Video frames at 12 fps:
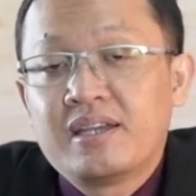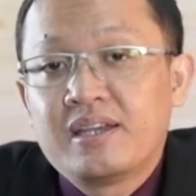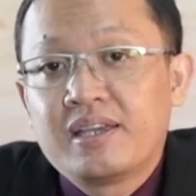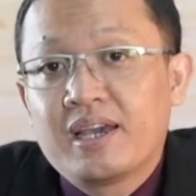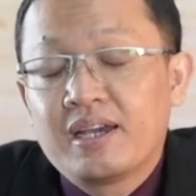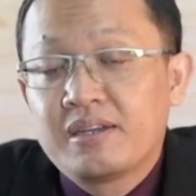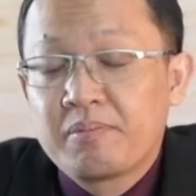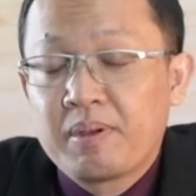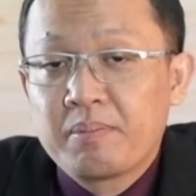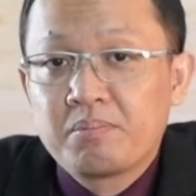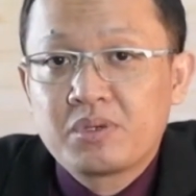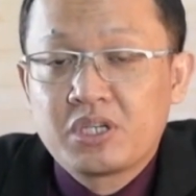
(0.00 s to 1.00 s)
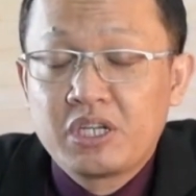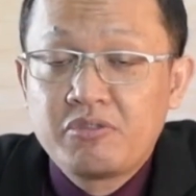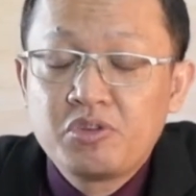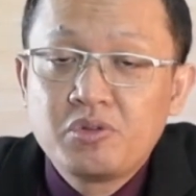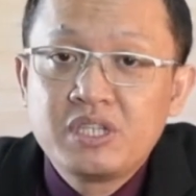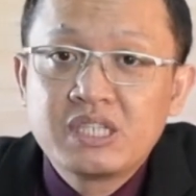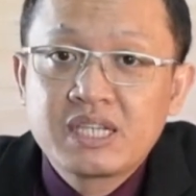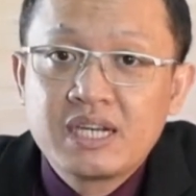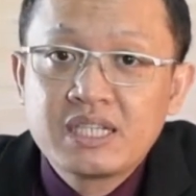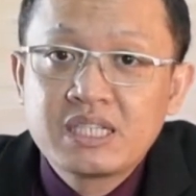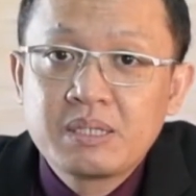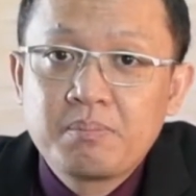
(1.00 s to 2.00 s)
Remember, if you
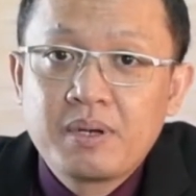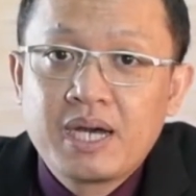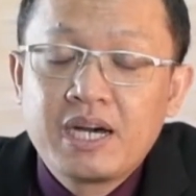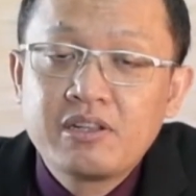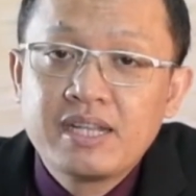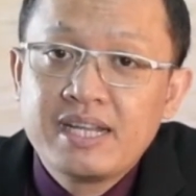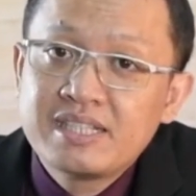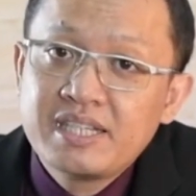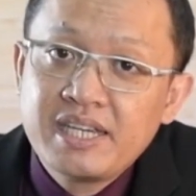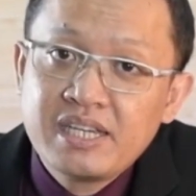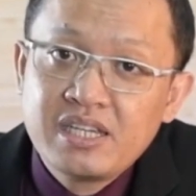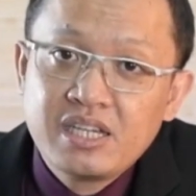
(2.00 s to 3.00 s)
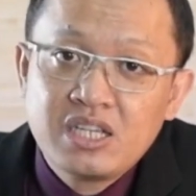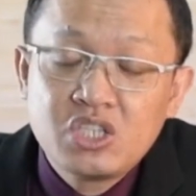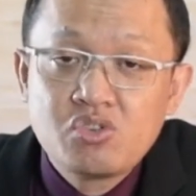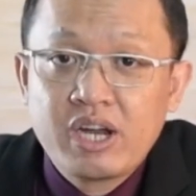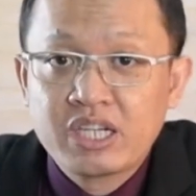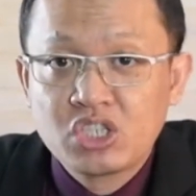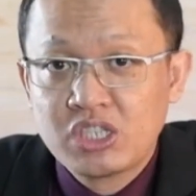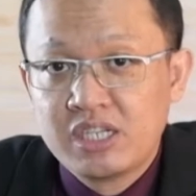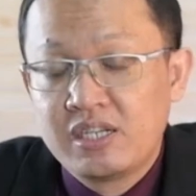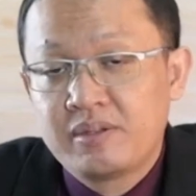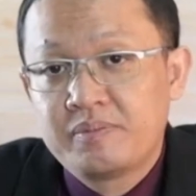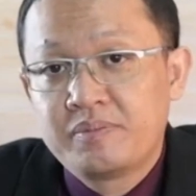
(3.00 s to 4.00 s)
discuss about, let's say,
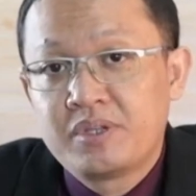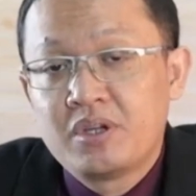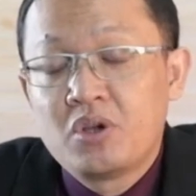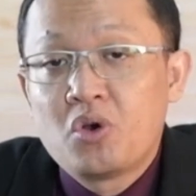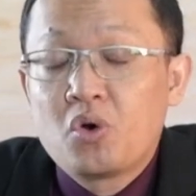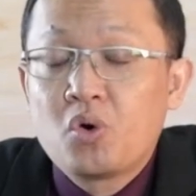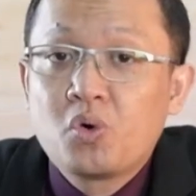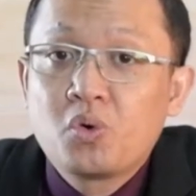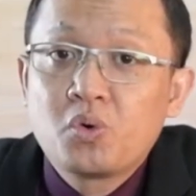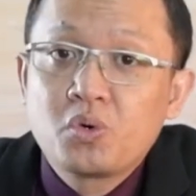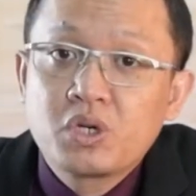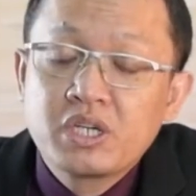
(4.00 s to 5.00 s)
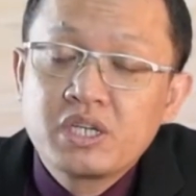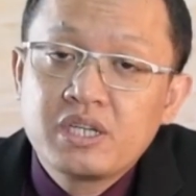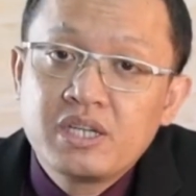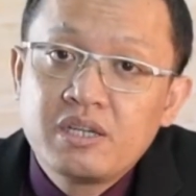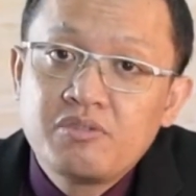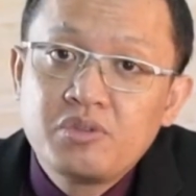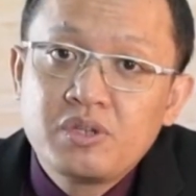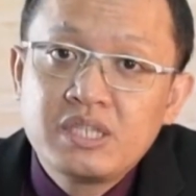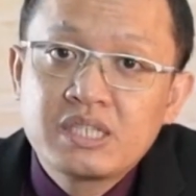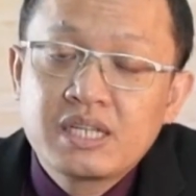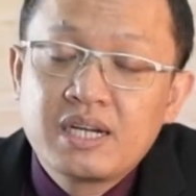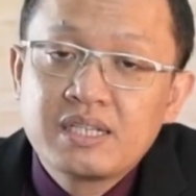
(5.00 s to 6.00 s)
interaction, or if you
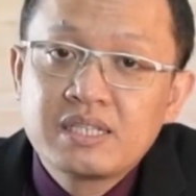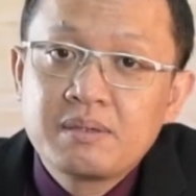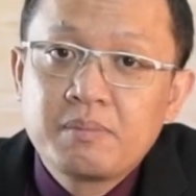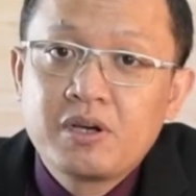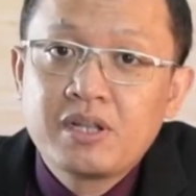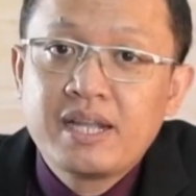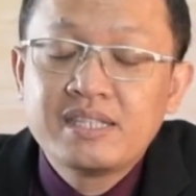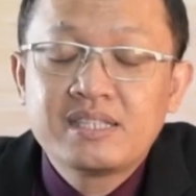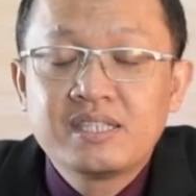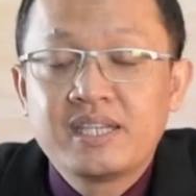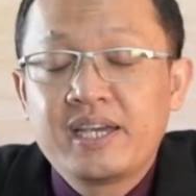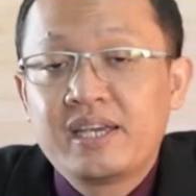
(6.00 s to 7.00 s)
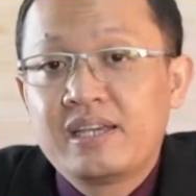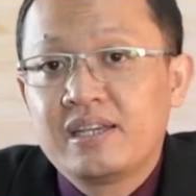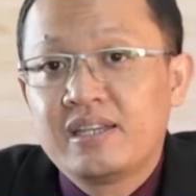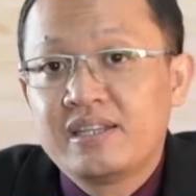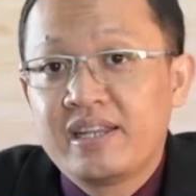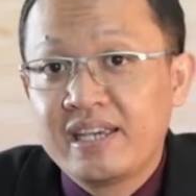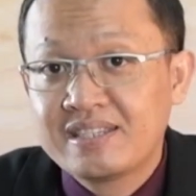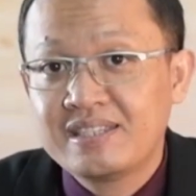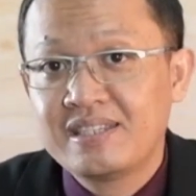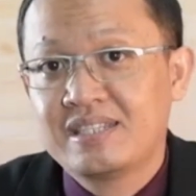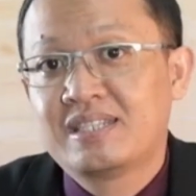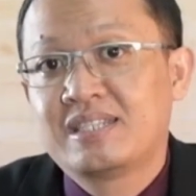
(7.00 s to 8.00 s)
discuss about, let's say,
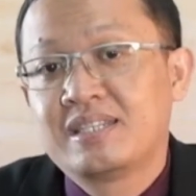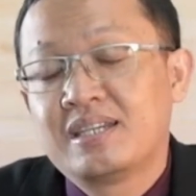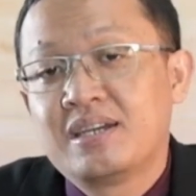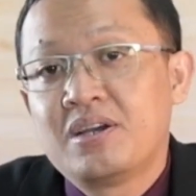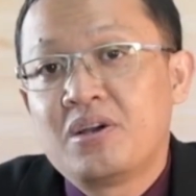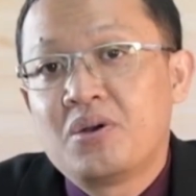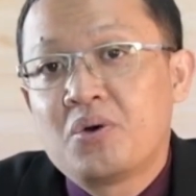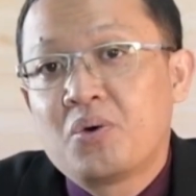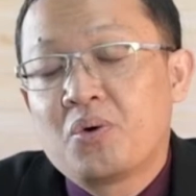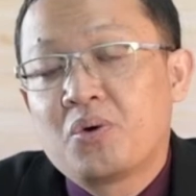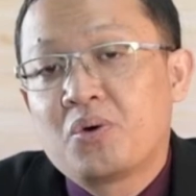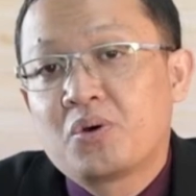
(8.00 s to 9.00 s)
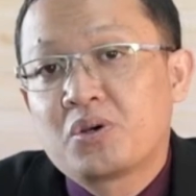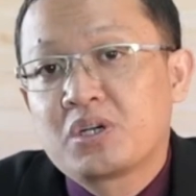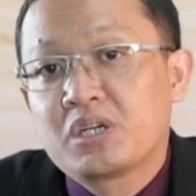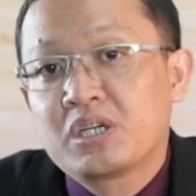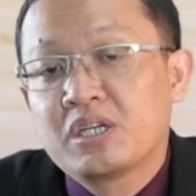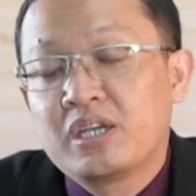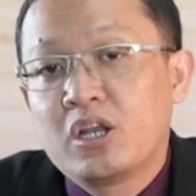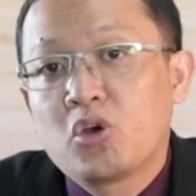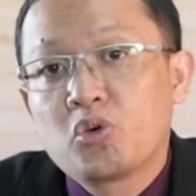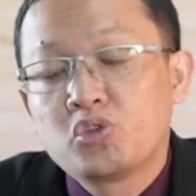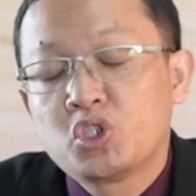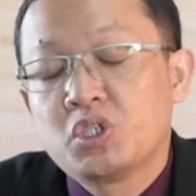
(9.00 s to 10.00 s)
deixis, or
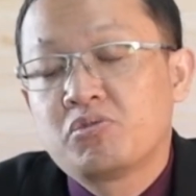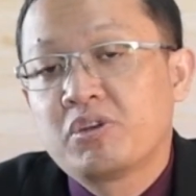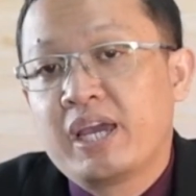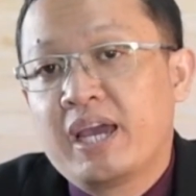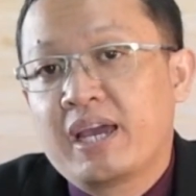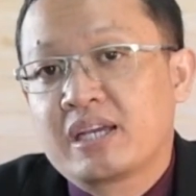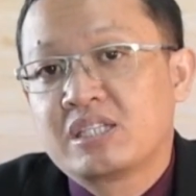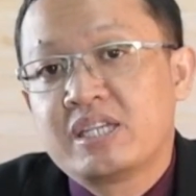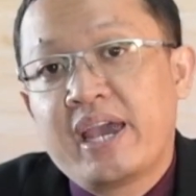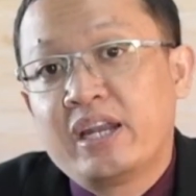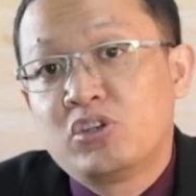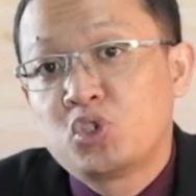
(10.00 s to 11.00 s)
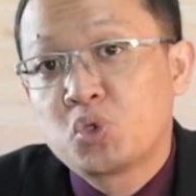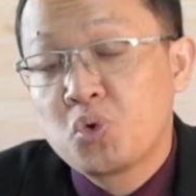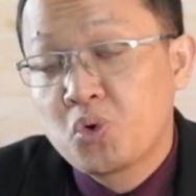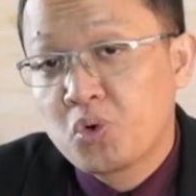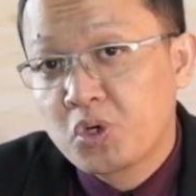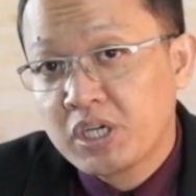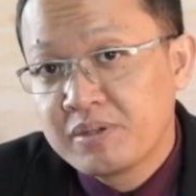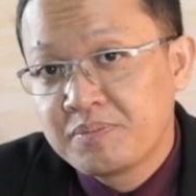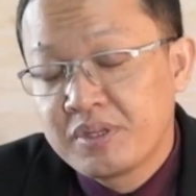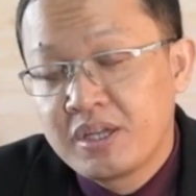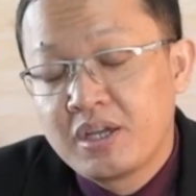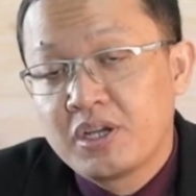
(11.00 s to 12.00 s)
illocutionary acts, ensure
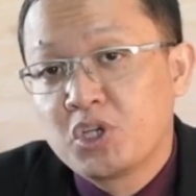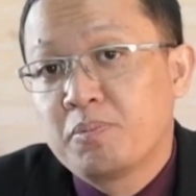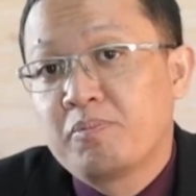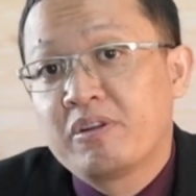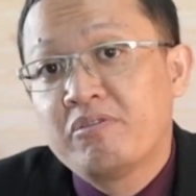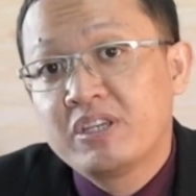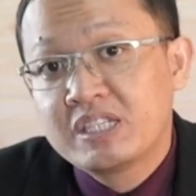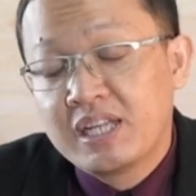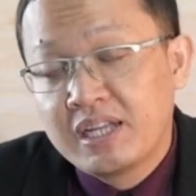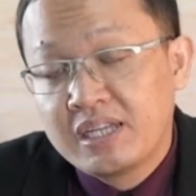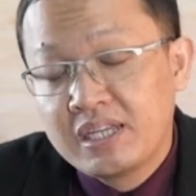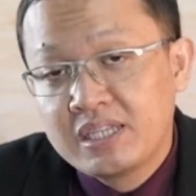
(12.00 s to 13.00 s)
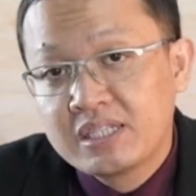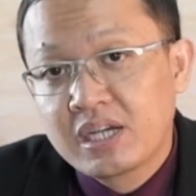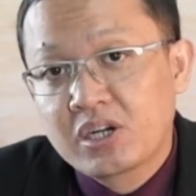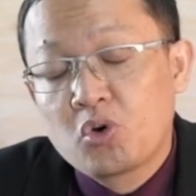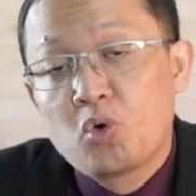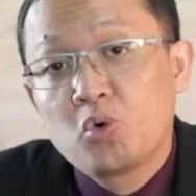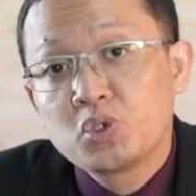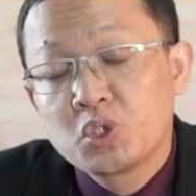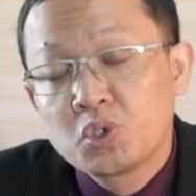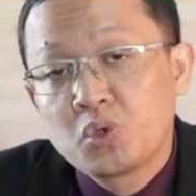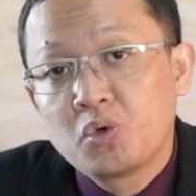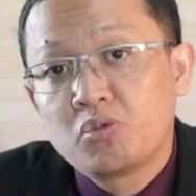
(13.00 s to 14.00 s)
your previous studies are
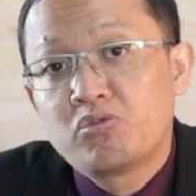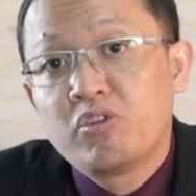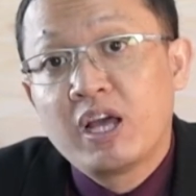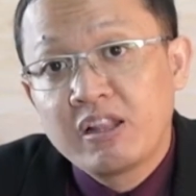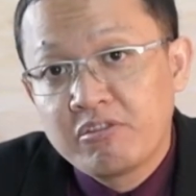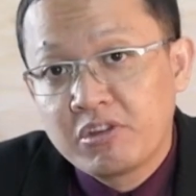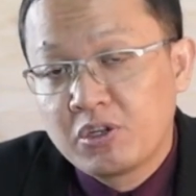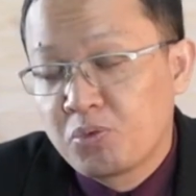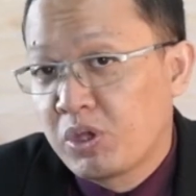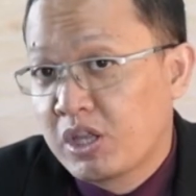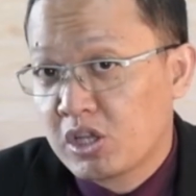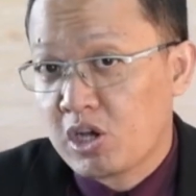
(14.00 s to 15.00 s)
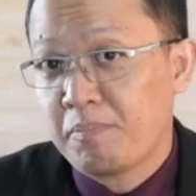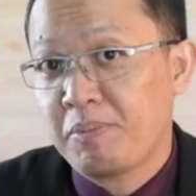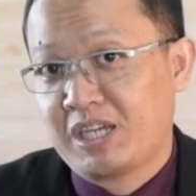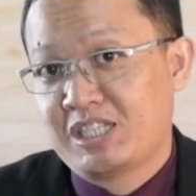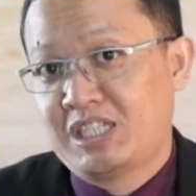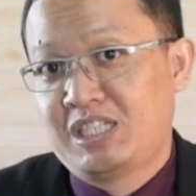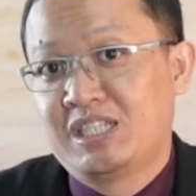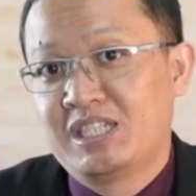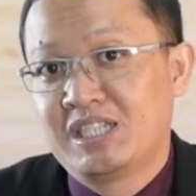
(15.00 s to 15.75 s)
also relevant with the topics.